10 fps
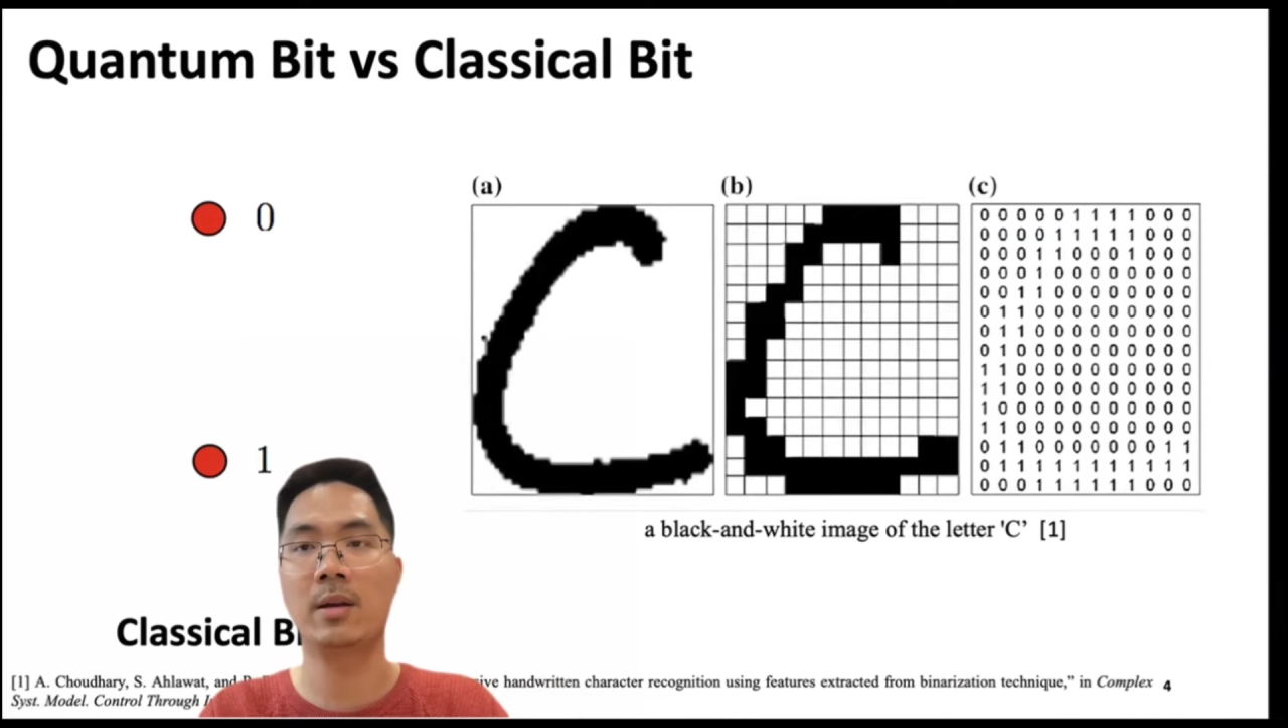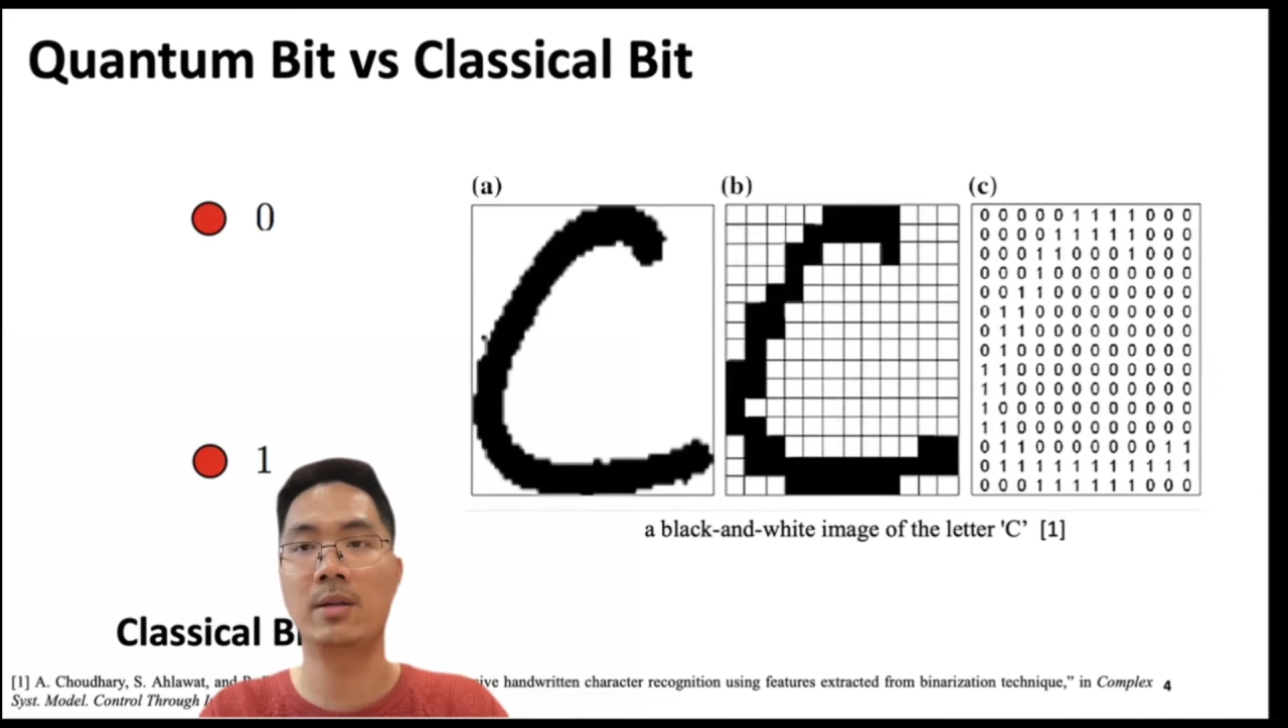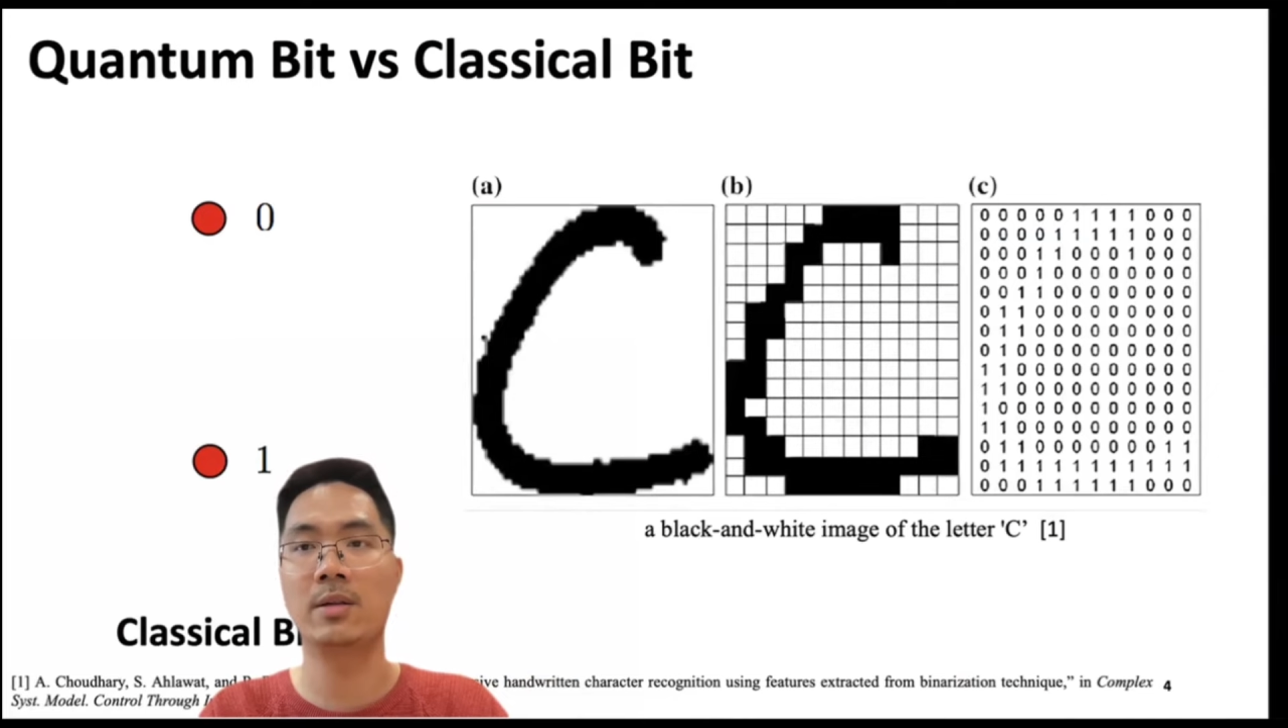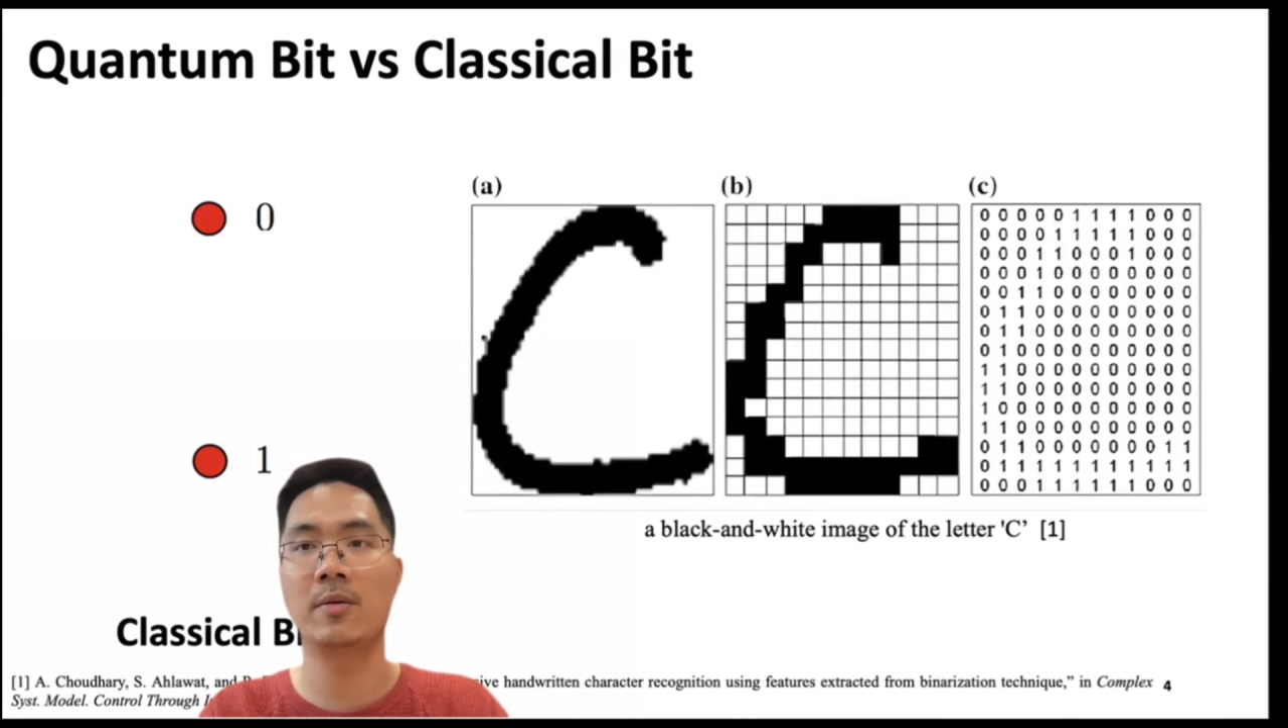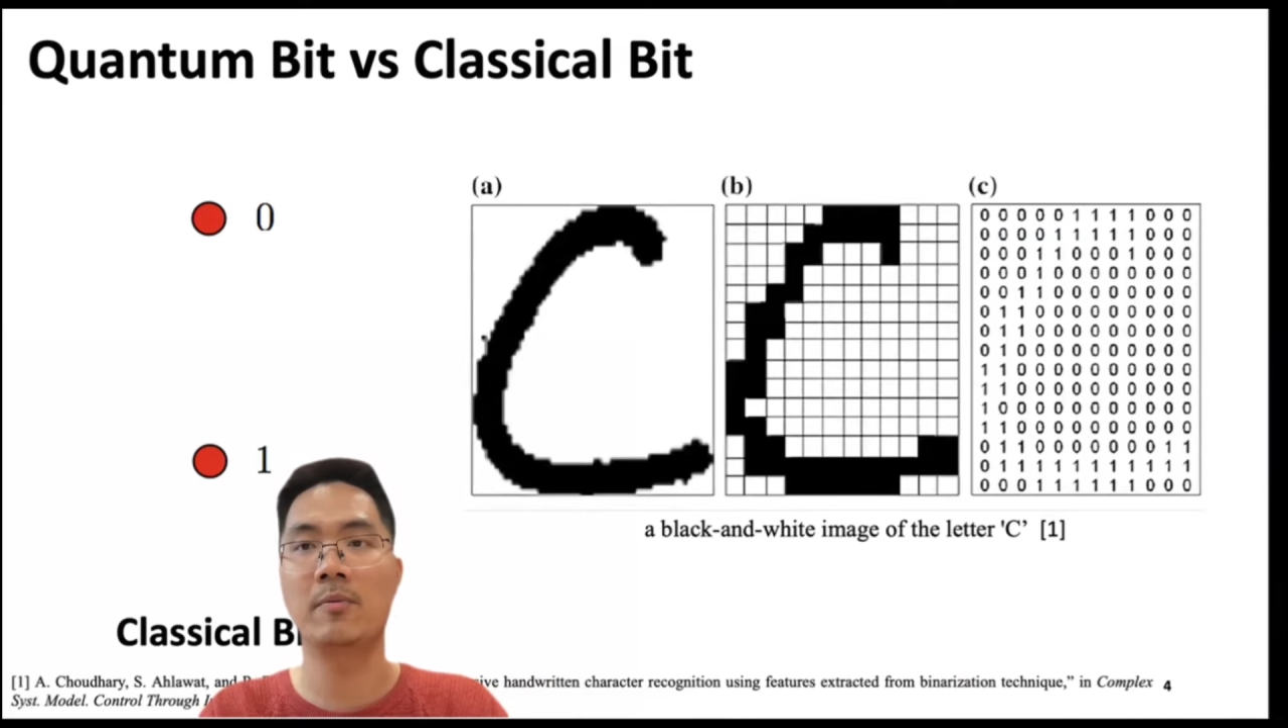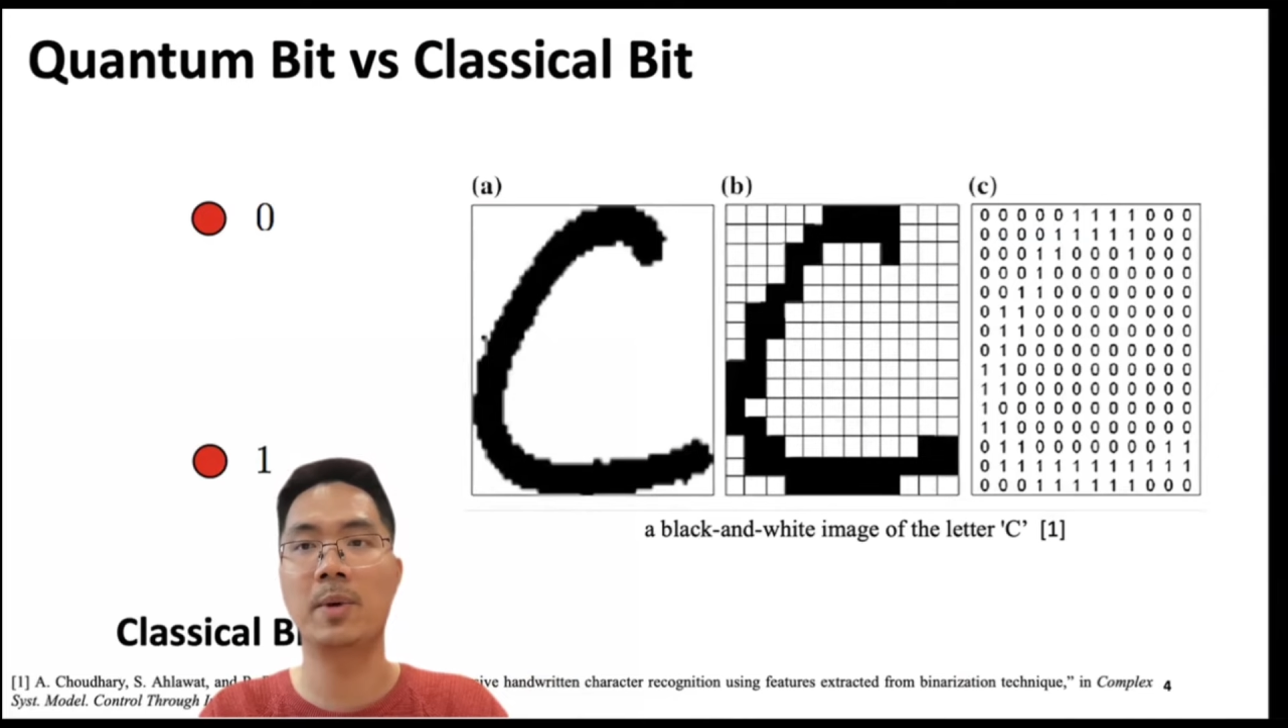this